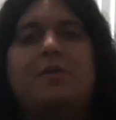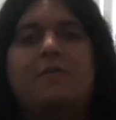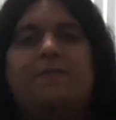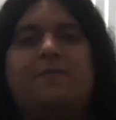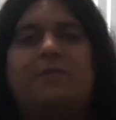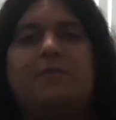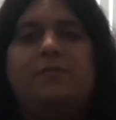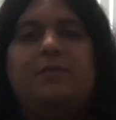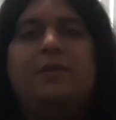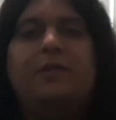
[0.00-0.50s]

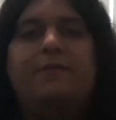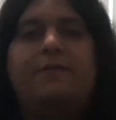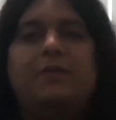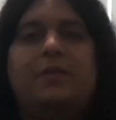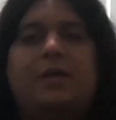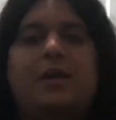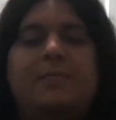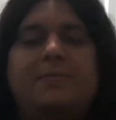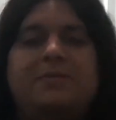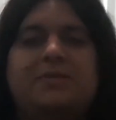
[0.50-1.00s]
Feel free to leave in the
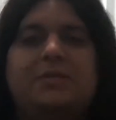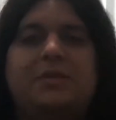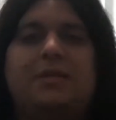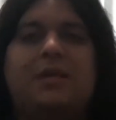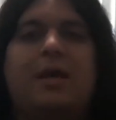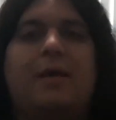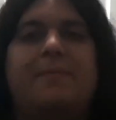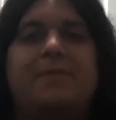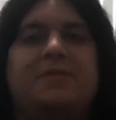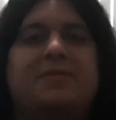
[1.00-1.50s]
comments in the
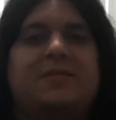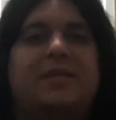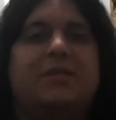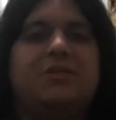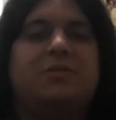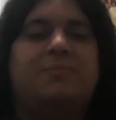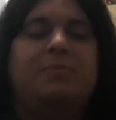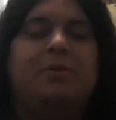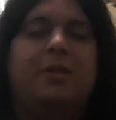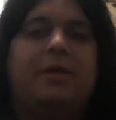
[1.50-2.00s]
comments
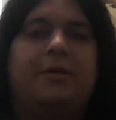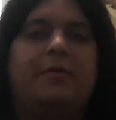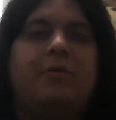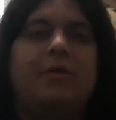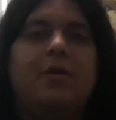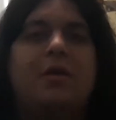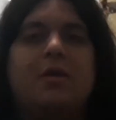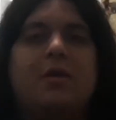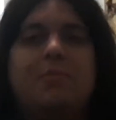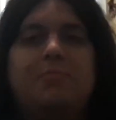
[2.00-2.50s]
section below.
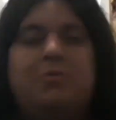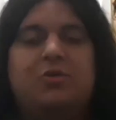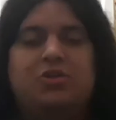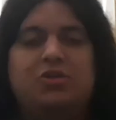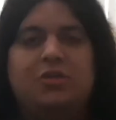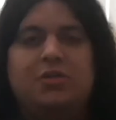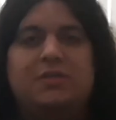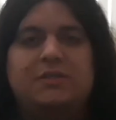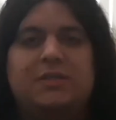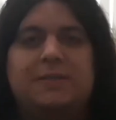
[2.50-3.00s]
Be
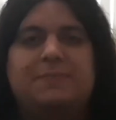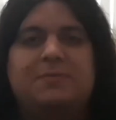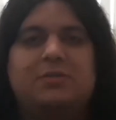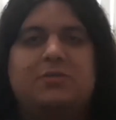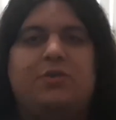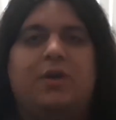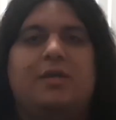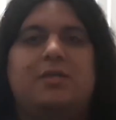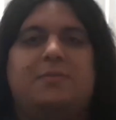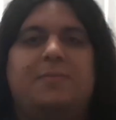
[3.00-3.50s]
sure to
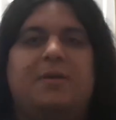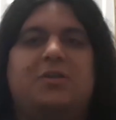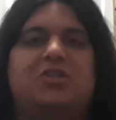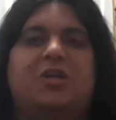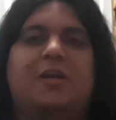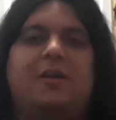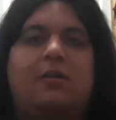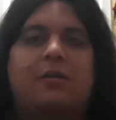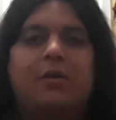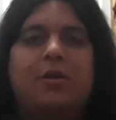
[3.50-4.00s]
subscribe to my
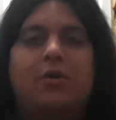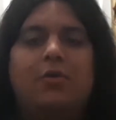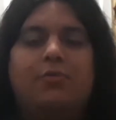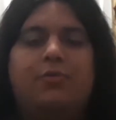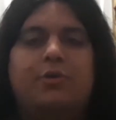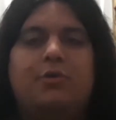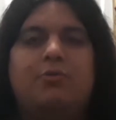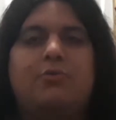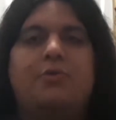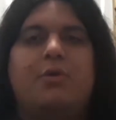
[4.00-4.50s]
channel,
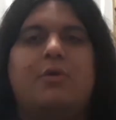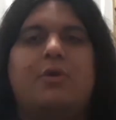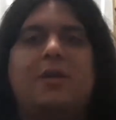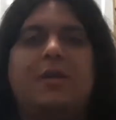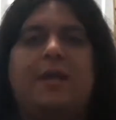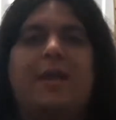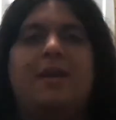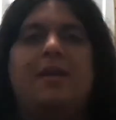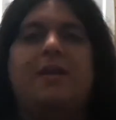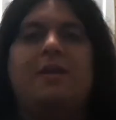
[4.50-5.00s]

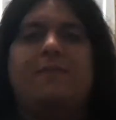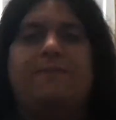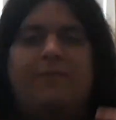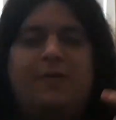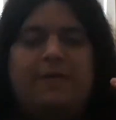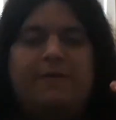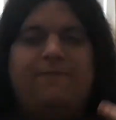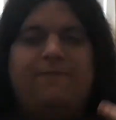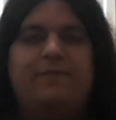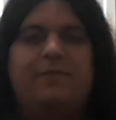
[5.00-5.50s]

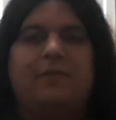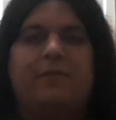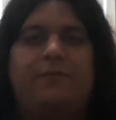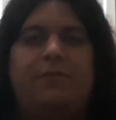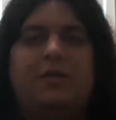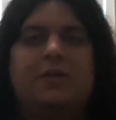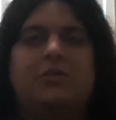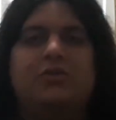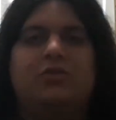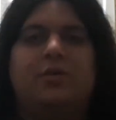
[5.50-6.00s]
RuRoniK95. Feel
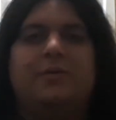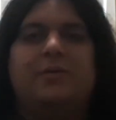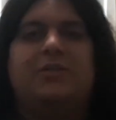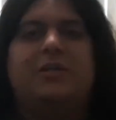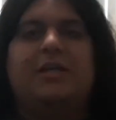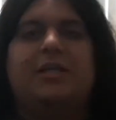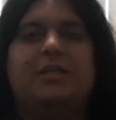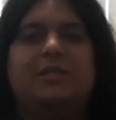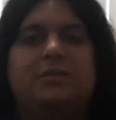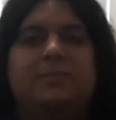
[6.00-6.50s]
free to join the
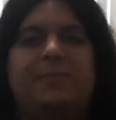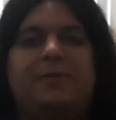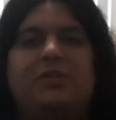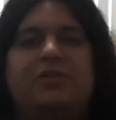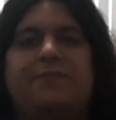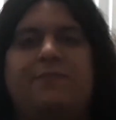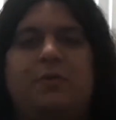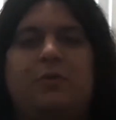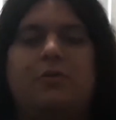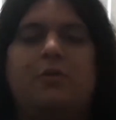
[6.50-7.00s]
channel,
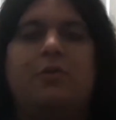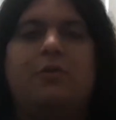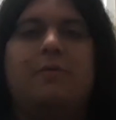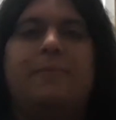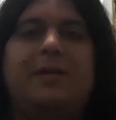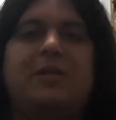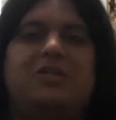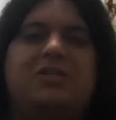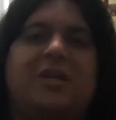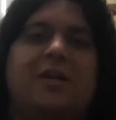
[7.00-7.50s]
especially if you're new to
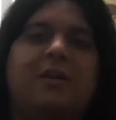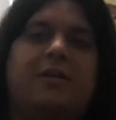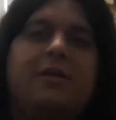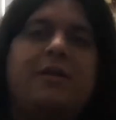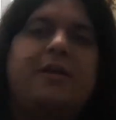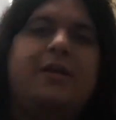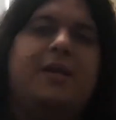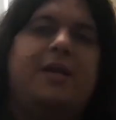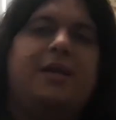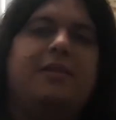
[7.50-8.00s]
my channel.
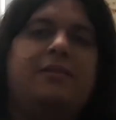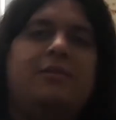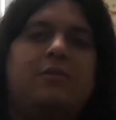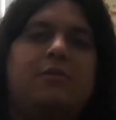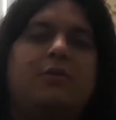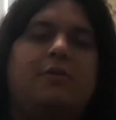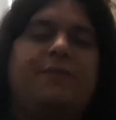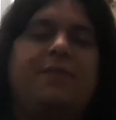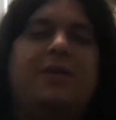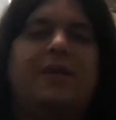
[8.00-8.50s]
Hit the
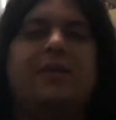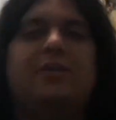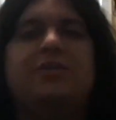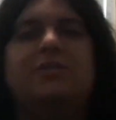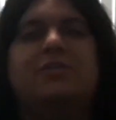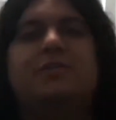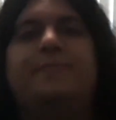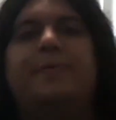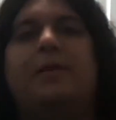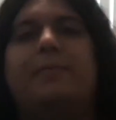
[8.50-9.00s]

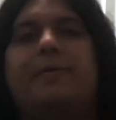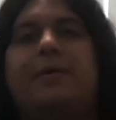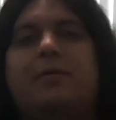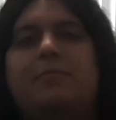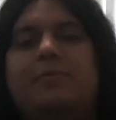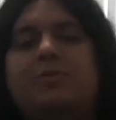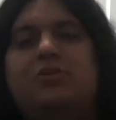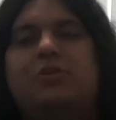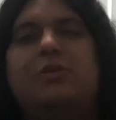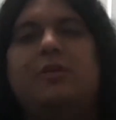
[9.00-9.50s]
notifications bell button.
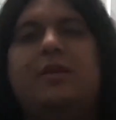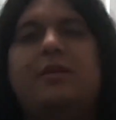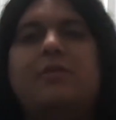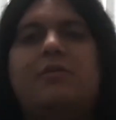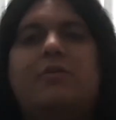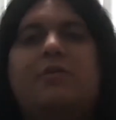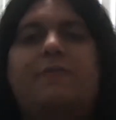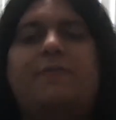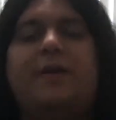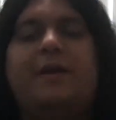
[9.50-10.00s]
Be sure to get
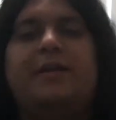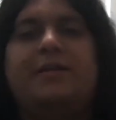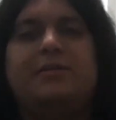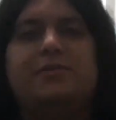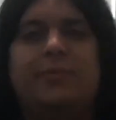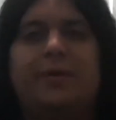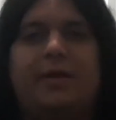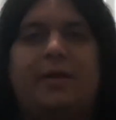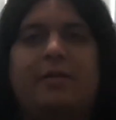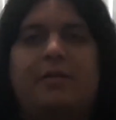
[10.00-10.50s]
notified as
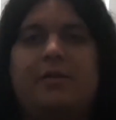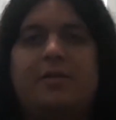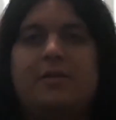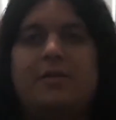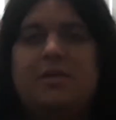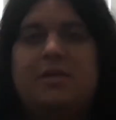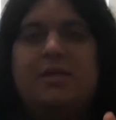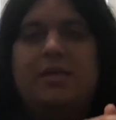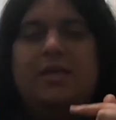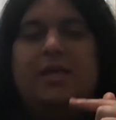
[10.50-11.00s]
well,
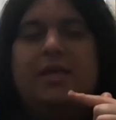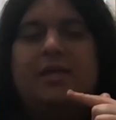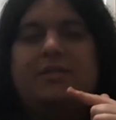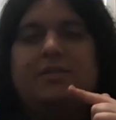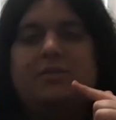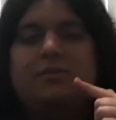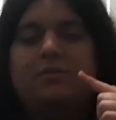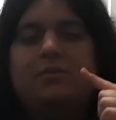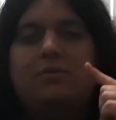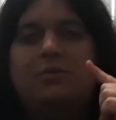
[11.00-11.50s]

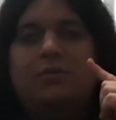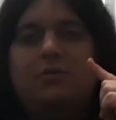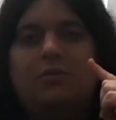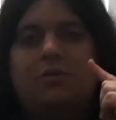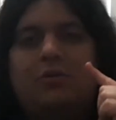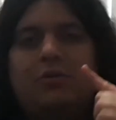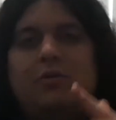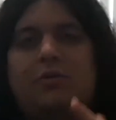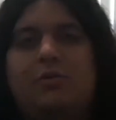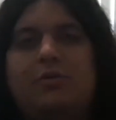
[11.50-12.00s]
as
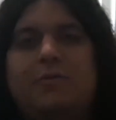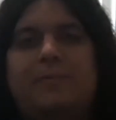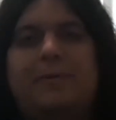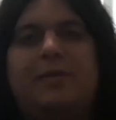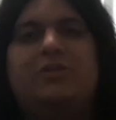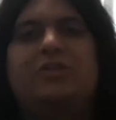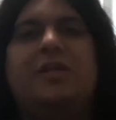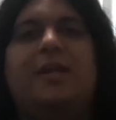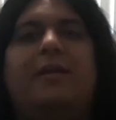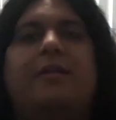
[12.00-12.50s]
you're new to my
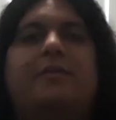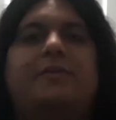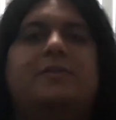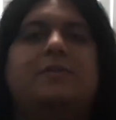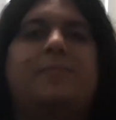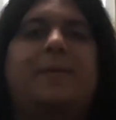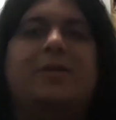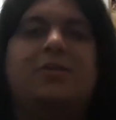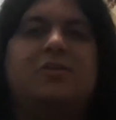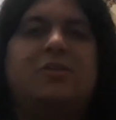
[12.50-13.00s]
channel
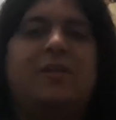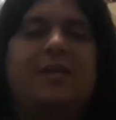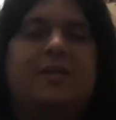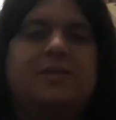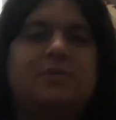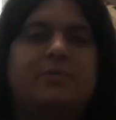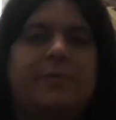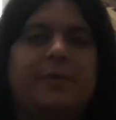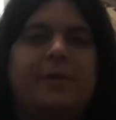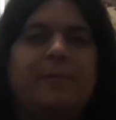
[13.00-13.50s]
especially
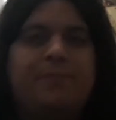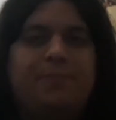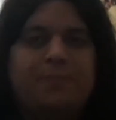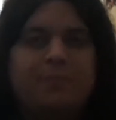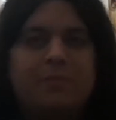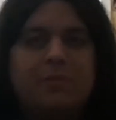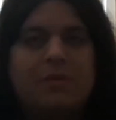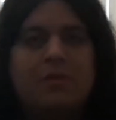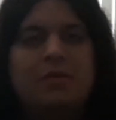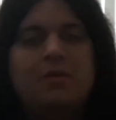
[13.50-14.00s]
as well
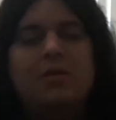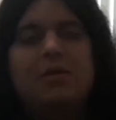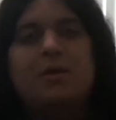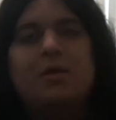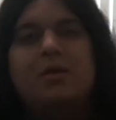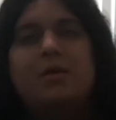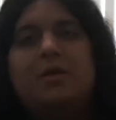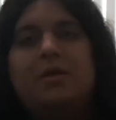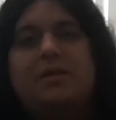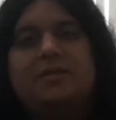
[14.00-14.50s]

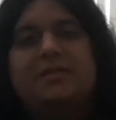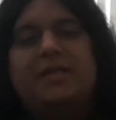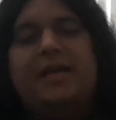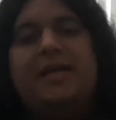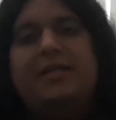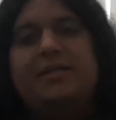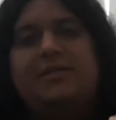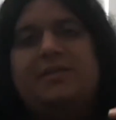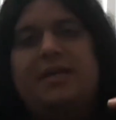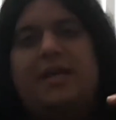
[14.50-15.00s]
because I
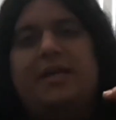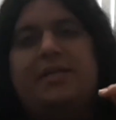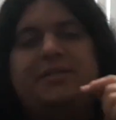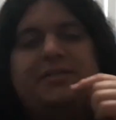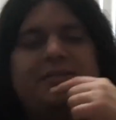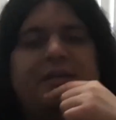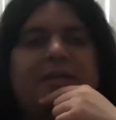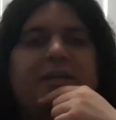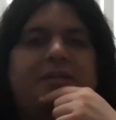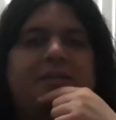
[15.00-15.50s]
had this. I
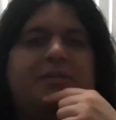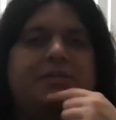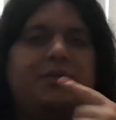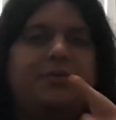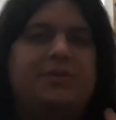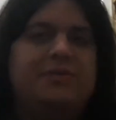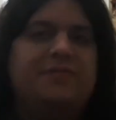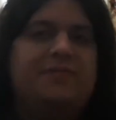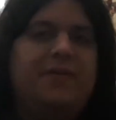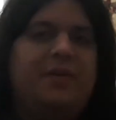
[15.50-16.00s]
decided to do
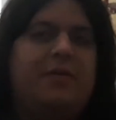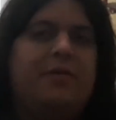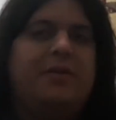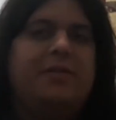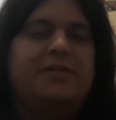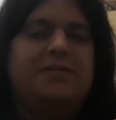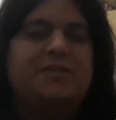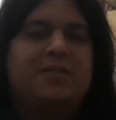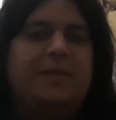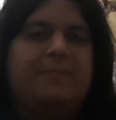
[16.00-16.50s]
this video on
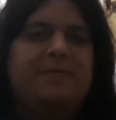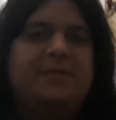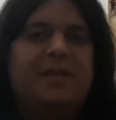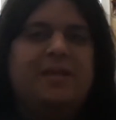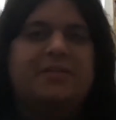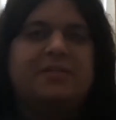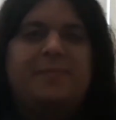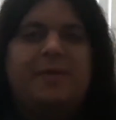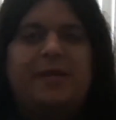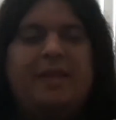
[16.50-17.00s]
the same day
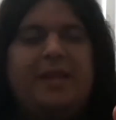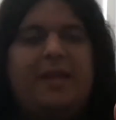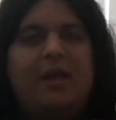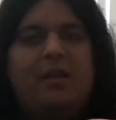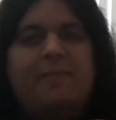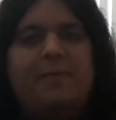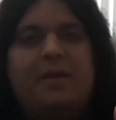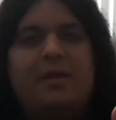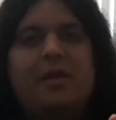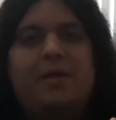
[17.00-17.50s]
as my
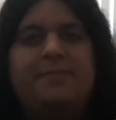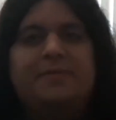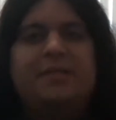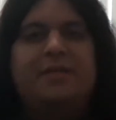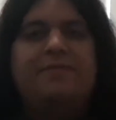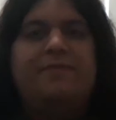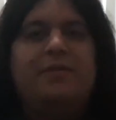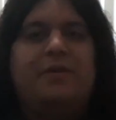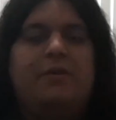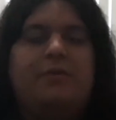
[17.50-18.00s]
anime
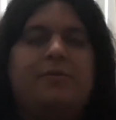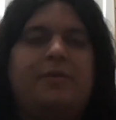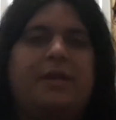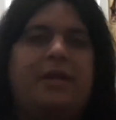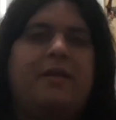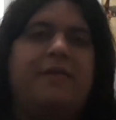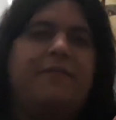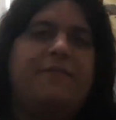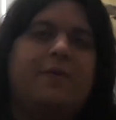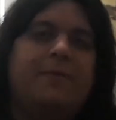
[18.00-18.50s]
update video that
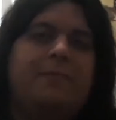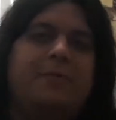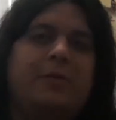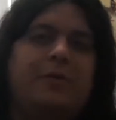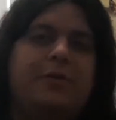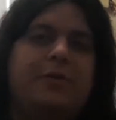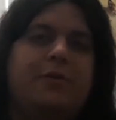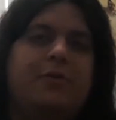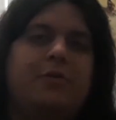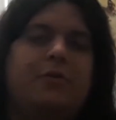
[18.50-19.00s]
I have
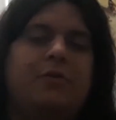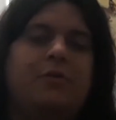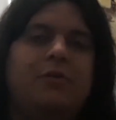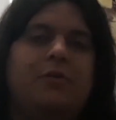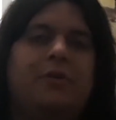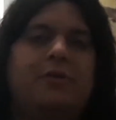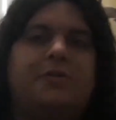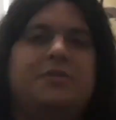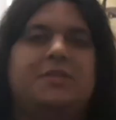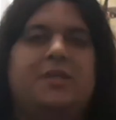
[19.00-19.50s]
uploaded
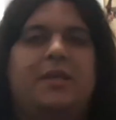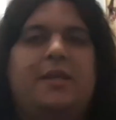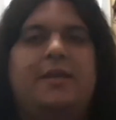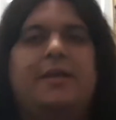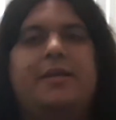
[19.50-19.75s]
earlier today.